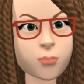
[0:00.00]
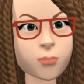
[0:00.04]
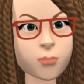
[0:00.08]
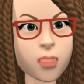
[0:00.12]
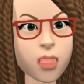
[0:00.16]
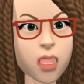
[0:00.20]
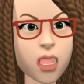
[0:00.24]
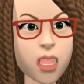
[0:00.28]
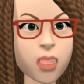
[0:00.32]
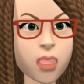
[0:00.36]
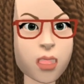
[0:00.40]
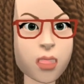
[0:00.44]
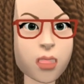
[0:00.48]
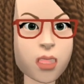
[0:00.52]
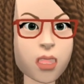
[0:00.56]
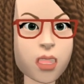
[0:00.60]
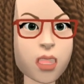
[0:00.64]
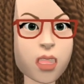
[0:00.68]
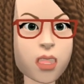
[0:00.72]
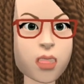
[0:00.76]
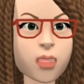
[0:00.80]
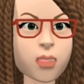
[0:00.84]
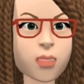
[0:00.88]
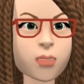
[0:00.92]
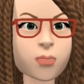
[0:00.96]
In this
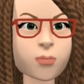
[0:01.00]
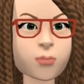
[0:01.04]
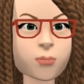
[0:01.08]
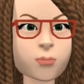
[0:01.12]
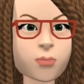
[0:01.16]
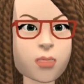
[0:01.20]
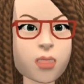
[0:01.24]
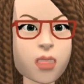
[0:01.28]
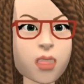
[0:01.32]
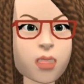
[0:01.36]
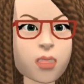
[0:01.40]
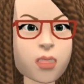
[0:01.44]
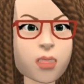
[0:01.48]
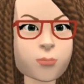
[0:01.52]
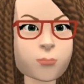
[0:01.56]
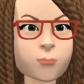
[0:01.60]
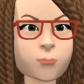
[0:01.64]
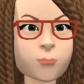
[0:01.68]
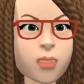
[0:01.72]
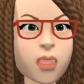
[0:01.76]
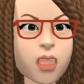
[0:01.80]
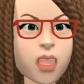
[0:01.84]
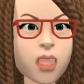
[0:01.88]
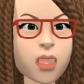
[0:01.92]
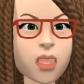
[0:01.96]
case, the time
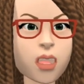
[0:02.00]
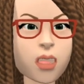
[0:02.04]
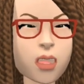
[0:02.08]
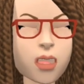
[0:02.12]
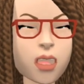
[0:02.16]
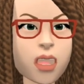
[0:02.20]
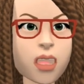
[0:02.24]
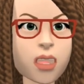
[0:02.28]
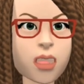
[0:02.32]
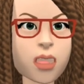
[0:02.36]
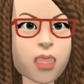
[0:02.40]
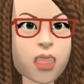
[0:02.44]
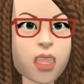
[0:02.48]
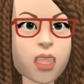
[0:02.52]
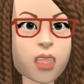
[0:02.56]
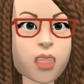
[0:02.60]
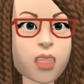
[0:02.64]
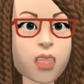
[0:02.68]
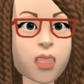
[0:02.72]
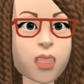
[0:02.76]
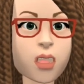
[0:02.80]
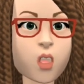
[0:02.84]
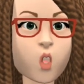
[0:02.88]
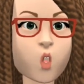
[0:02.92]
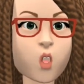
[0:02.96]
period is the year
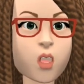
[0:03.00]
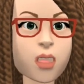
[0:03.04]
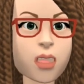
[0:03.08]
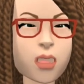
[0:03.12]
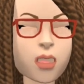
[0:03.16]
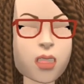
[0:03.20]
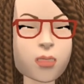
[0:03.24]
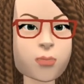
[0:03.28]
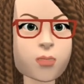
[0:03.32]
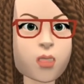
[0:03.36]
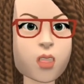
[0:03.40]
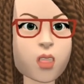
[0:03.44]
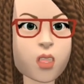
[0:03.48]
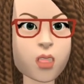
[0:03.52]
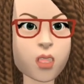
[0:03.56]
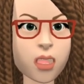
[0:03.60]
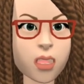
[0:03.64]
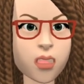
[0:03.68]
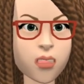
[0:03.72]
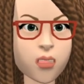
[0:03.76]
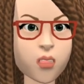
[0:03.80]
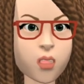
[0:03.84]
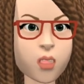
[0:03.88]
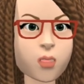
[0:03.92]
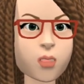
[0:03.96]
ending on December
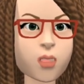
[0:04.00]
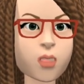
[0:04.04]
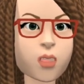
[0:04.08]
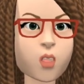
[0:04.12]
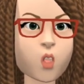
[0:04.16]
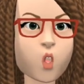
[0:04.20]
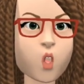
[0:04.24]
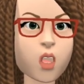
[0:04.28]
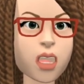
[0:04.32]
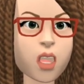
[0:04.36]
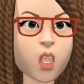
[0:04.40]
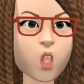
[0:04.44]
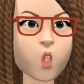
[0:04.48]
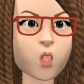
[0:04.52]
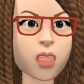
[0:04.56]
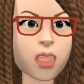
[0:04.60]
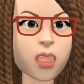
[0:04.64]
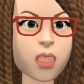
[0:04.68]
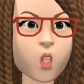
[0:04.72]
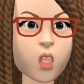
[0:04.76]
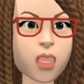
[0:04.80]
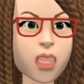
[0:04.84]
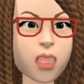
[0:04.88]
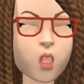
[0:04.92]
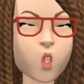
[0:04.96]
31,
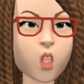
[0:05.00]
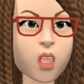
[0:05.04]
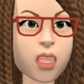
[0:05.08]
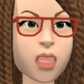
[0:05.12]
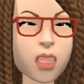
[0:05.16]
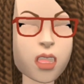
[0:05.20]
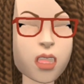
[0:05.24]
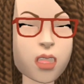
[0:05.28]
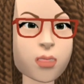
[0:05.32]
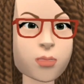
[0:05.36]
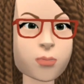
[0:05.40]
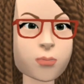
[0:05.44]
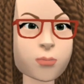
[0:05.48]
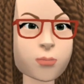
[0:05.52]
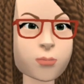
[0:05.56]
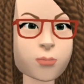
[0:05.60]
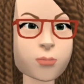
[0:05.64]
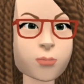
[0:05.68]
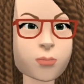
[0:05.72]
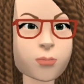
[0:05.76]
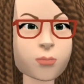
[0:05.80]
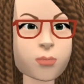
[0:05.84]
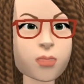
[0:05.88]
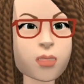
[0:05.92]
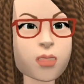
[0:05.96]
2021.
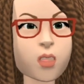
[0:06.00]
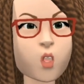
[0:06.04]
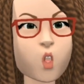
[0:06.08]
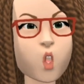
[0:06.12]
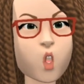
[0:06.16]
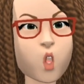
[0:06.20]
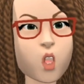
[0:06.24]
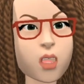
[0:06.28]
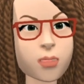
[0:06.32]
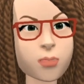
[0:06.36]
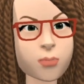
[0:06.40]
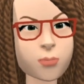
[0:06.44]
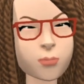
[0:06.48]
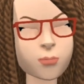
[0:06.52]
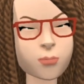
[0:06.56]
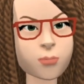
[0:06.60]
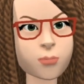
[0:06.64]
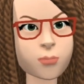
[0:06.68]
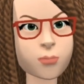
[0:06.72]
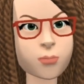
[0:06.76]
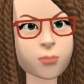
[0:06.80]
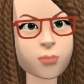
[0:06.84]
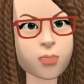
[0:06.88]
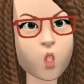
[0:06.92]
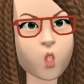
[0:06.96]
2.
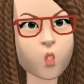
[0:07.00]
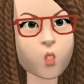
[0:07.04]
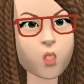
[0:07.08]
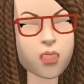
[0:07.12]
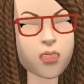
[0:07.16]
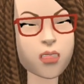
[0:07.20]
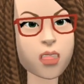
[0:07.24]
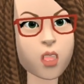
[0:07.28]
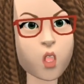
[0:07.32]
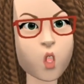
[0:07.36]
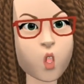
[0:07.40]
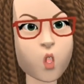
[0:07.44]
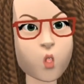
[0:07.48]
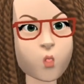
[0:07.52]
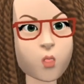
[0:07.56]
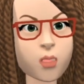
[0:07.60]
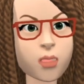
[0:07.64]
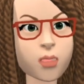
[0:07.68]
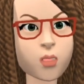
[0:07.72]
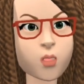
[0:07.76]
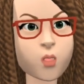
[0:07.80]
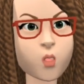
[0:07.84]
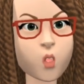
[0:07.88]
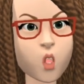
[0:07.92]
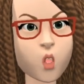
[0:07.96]
Cost of goods
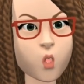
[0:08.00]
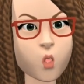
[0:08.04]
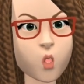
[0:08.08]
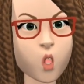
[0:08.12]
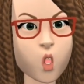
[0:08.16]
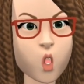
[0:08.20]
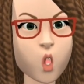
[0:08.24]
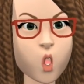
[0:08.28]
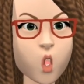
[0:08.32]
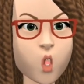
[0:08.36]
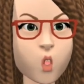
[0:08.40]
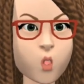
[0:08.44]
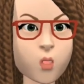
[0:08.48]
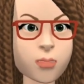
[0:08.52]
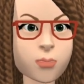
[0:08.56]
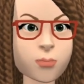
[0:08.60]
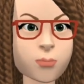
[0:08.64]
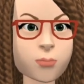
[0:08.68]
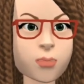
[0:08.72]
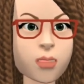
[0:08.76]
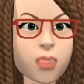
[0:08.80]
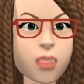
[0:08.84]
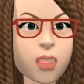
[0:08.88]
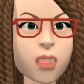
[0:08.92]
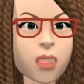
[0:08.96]
sold or COGS.
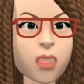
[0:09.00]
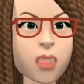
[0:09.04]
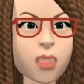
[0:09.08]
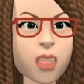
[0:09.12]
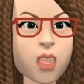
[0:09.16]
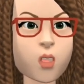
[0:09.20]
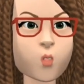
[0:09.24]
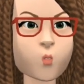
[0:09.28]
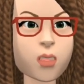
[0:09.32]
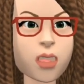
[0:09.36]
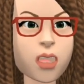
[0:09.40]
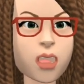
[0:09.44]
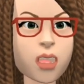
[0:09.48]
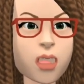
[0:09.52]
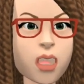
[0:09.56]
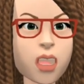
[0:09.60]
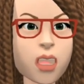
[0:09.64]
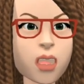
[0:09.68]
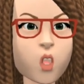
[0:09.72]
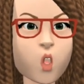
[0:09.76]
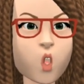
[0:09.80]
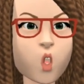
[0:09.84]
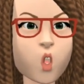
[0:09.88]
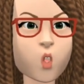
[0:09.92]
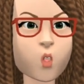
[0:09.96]
This is how much
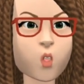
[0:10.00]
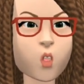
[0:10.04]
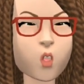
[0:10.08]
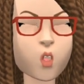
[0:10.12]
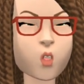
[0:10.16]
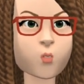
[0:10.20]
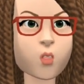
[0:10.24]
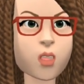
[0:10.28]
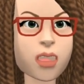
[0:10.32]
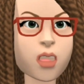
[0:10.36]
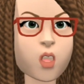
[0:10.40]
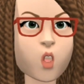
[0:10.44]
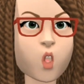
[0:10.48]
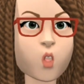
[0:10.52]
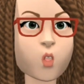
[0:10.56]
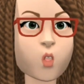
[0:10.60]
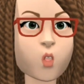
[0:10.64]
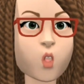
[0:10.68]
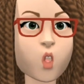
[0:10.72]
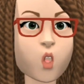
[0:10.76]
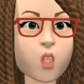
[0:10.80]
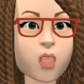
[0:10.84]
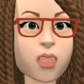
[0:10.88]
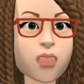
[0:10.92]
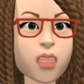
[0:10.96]
it costs to produce
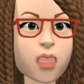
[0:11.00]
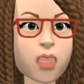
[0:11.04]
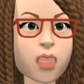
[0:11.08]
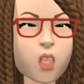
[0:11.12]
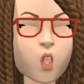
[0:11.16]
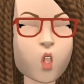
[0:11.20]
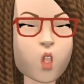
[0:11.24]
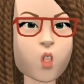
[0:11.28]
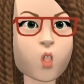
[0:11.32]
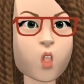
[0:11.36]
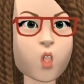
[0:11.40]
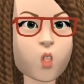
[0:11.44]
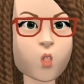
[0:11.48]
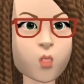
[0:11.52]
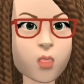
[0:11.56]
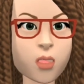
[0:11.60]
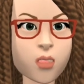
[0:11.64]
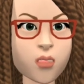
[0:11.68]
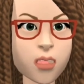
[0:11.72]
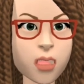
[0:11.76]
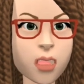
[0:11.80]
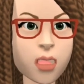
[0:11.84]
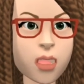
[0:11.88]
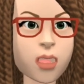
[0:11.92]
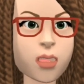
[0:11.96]
all of the goods or
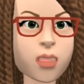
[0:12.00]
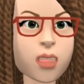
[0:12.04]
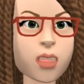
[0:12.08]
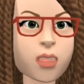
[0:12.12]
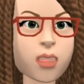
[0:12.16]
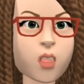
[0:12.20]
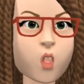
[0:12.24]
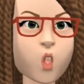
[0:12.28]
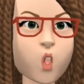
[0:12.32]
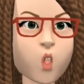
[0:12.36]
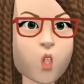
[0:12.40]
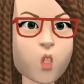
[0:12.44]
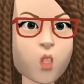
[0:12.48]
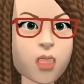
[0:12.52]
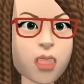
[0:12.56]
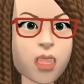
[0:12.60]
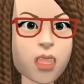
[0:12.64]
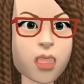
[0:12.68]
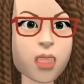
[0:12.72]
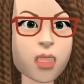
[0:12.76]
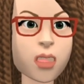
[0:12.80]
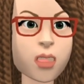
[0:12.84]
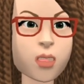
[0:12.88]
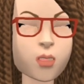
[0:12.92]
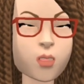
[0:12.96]
services that
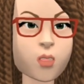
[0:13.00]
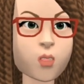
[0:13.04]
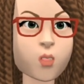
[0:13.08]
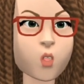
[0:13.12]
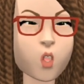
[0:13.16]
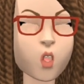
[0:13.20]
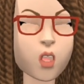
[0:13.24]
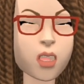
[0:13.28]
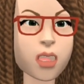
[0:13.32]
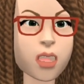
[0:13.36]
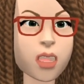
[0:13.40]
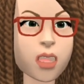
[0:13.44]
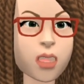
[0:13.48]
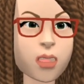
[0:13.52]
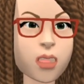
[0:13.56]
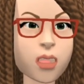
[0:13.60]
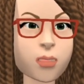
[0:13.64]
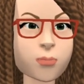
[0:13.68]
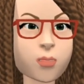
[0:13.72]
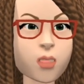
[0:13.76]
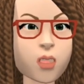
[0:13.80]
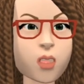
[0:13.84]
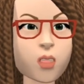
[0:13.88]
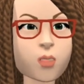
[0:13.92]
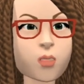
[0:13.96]
already sold to the
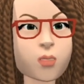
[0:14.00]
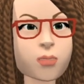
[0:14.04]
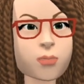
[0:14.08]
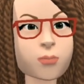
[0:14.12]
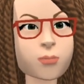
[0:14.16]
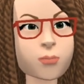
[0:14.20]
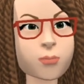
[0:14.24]
customers.